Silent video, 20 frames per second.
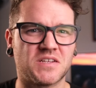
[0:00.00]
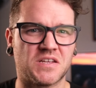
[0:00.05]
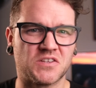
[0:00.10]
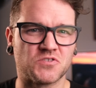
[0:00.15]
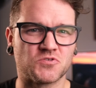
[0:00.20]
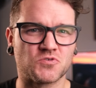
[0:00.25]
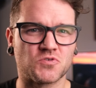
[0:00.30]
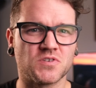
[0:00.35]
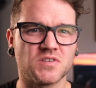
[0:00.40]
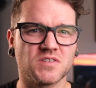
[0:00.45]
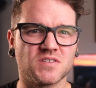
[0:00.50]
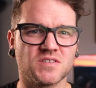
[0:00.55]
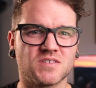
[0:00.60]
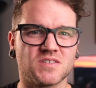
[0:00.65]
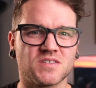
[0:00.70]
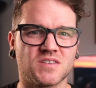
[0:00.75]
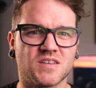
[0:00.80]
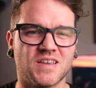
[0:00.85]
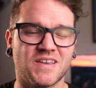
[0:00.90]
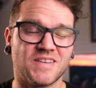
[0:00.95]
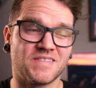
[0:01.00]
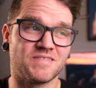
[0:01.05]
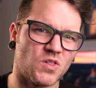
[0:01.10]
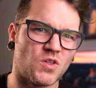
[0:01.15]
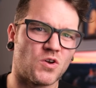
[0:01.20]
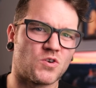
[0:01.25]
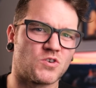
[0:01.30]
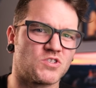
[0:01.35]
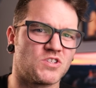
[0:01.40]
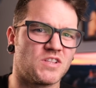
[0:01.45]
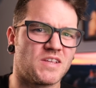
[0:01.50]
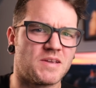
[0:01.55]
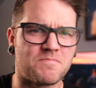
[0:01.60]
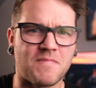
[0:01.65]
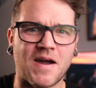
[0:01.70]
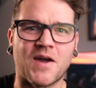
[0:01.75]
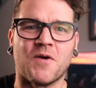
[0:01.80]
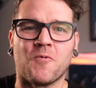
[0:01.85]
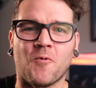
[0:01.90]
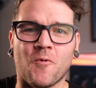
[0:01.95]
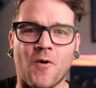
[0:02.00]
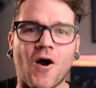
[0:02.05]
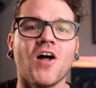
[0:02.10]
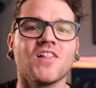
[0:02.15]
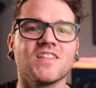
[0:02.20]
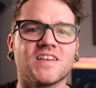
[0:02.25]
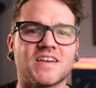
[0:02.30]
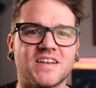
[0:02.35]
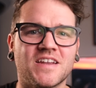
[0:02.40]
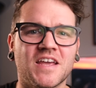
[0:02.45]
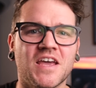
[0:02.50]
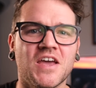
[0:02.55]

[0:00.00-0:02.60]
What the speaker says: interests and largely my wallet